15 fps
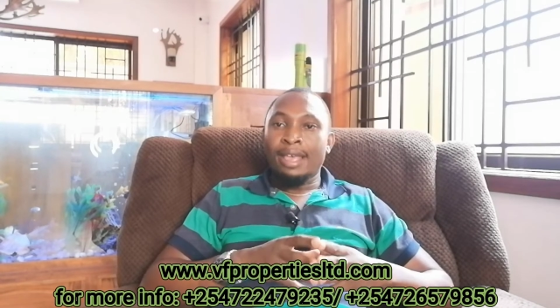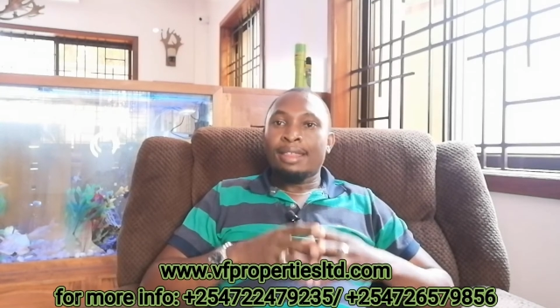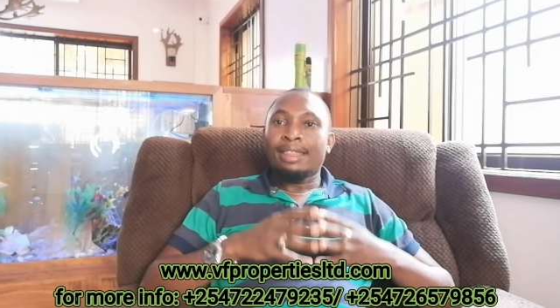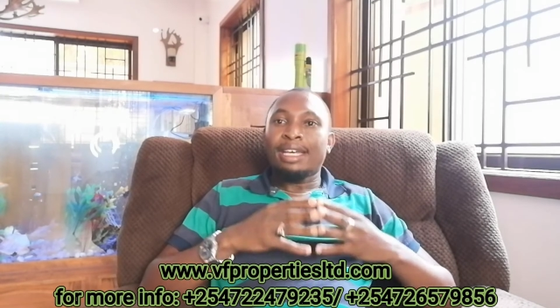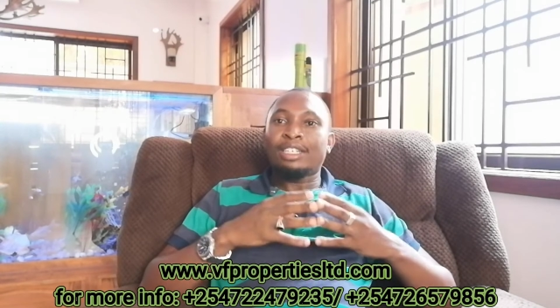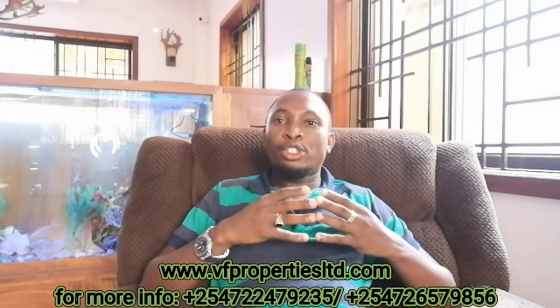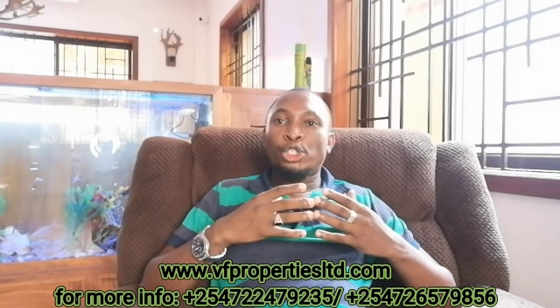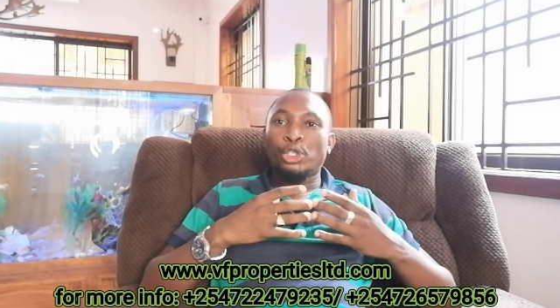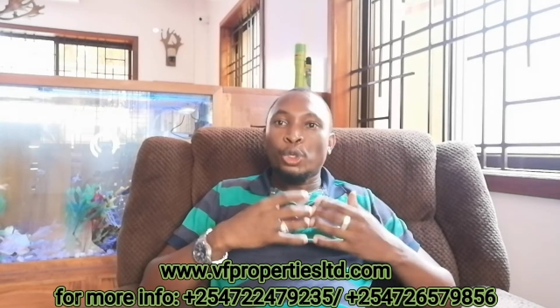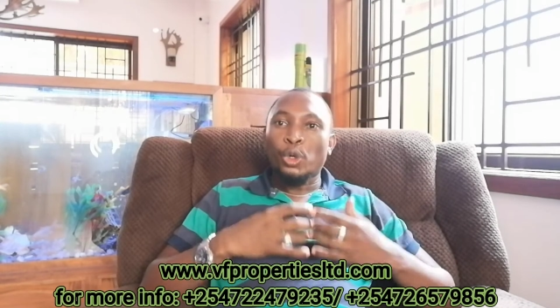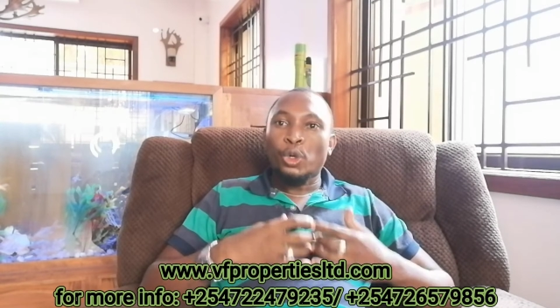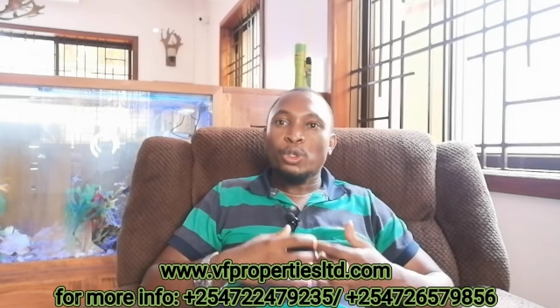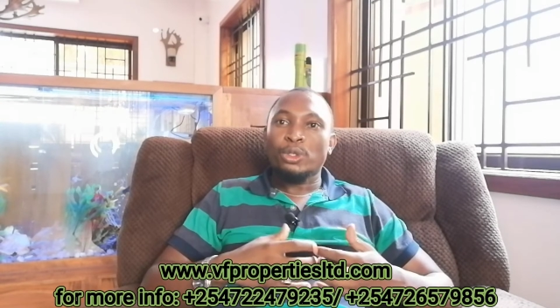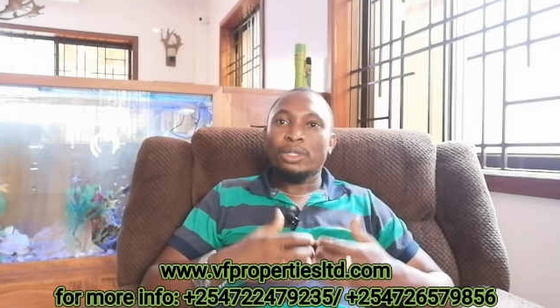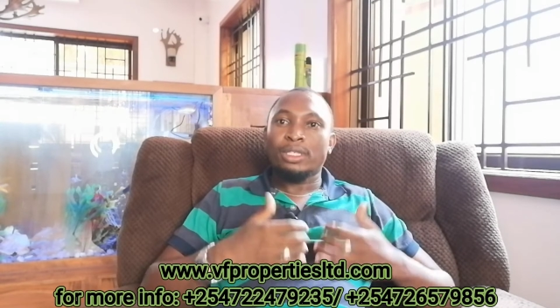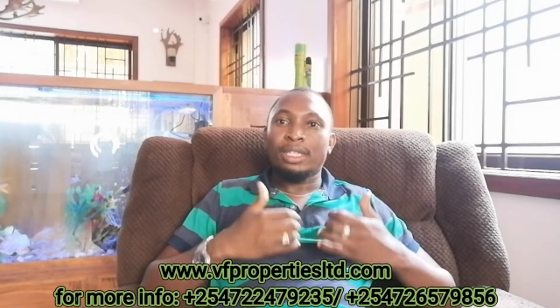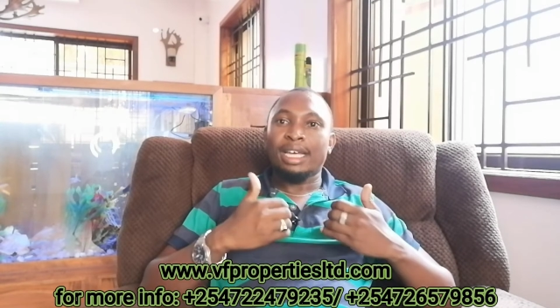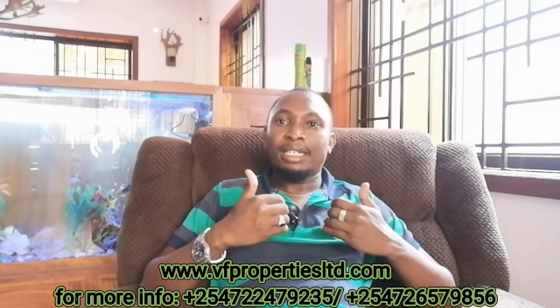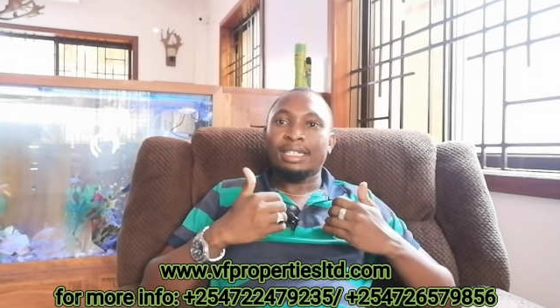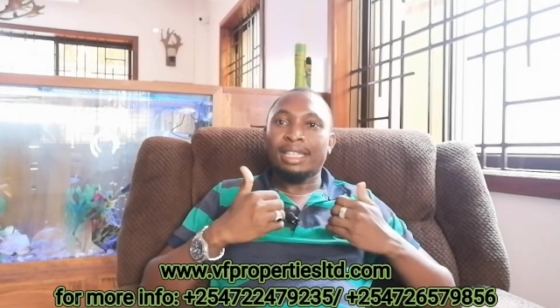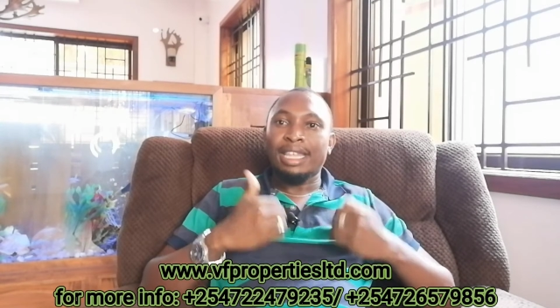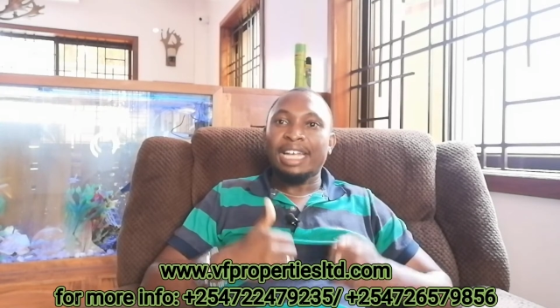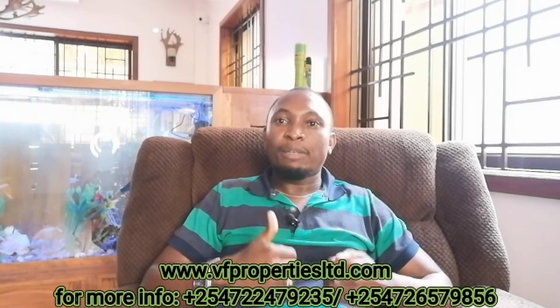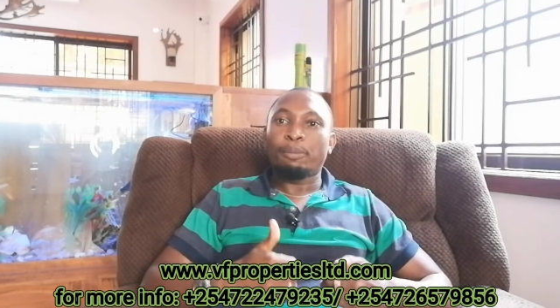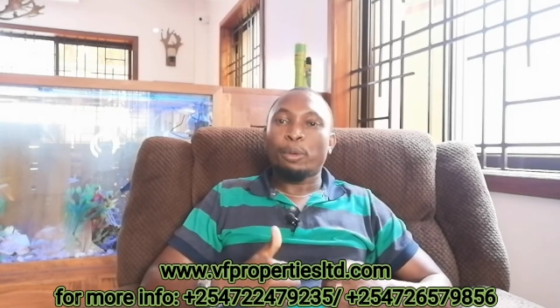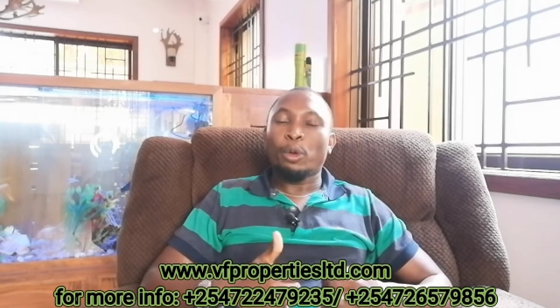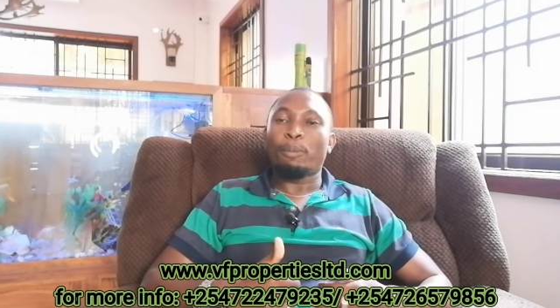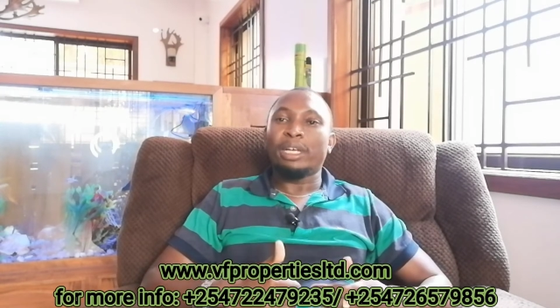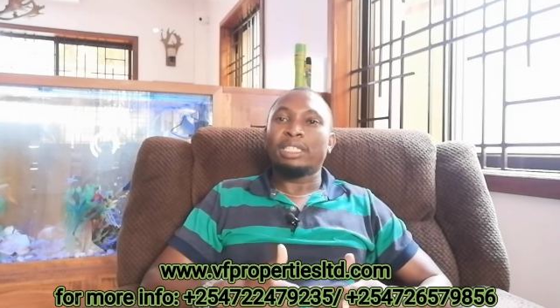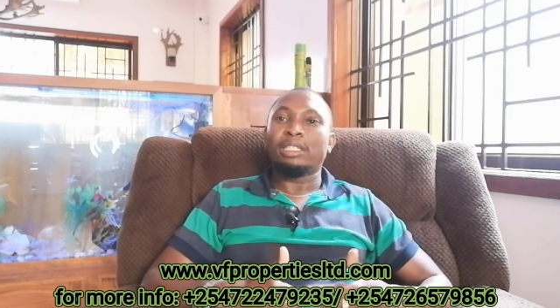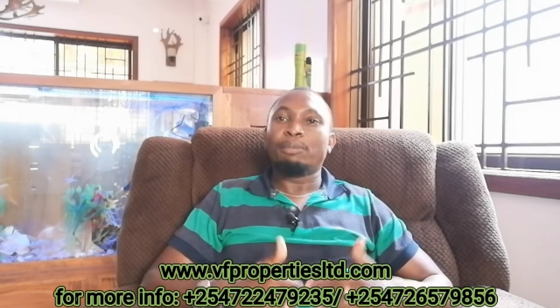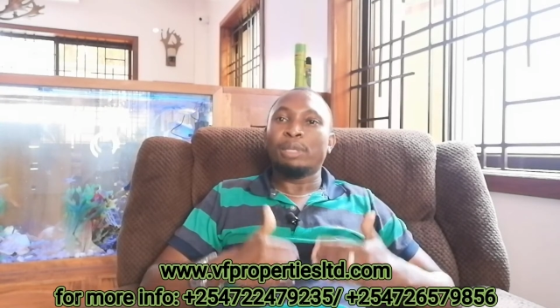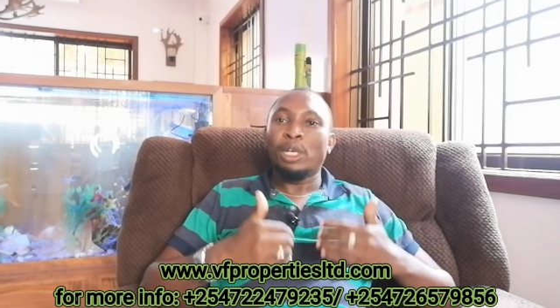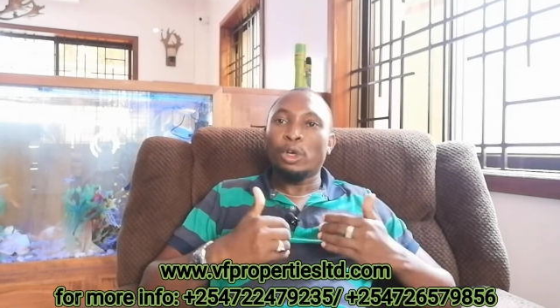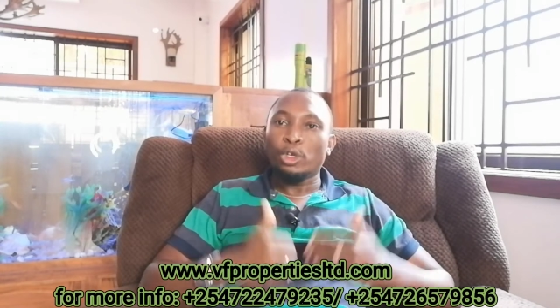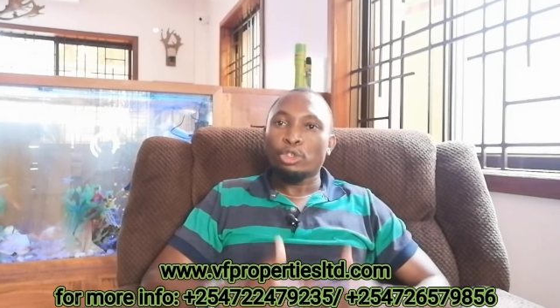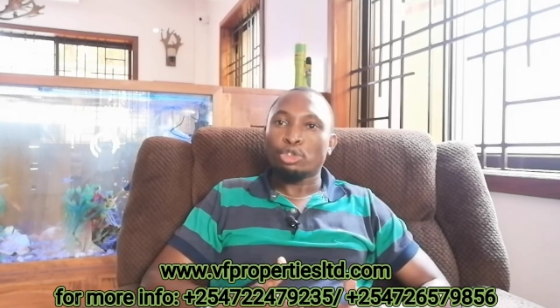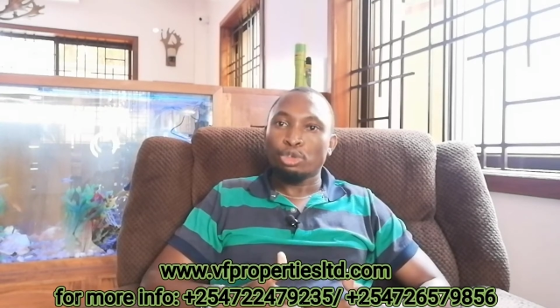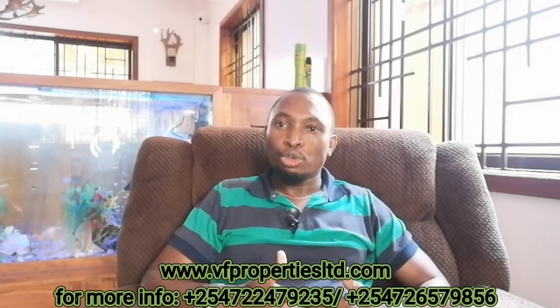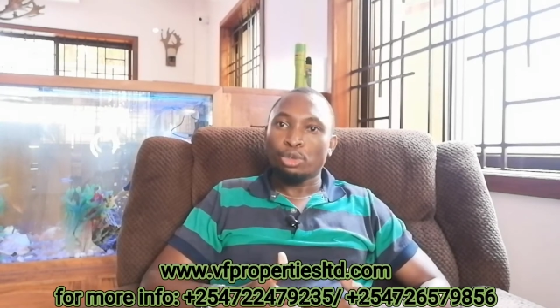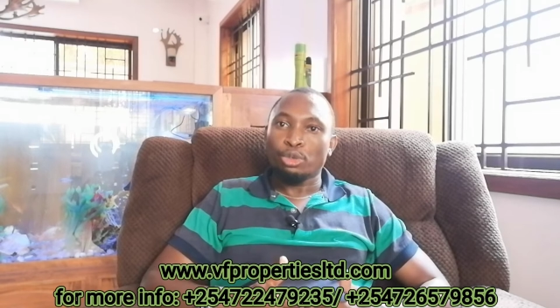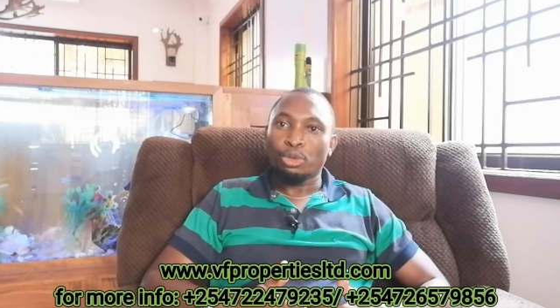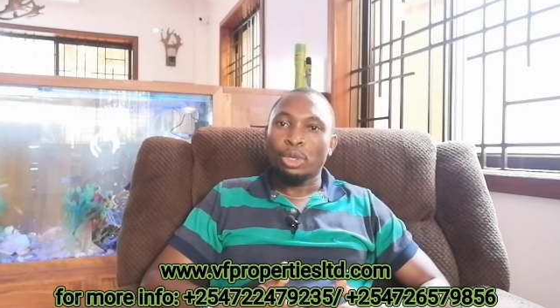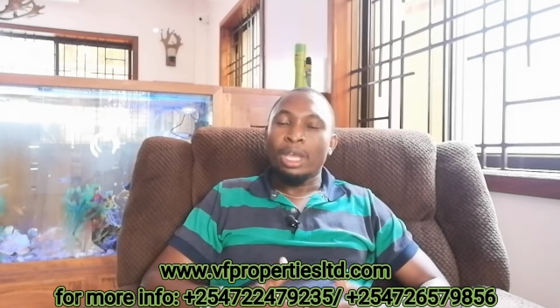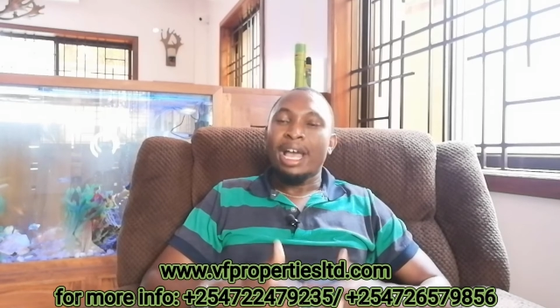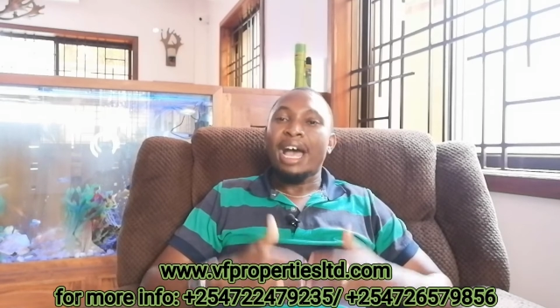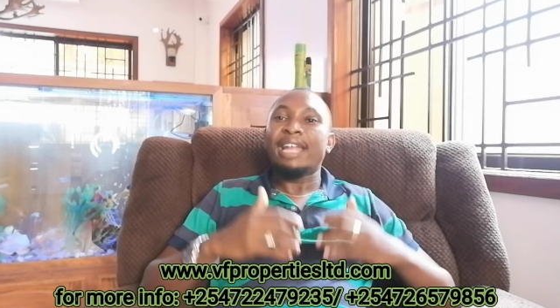that shows that that property belongs to you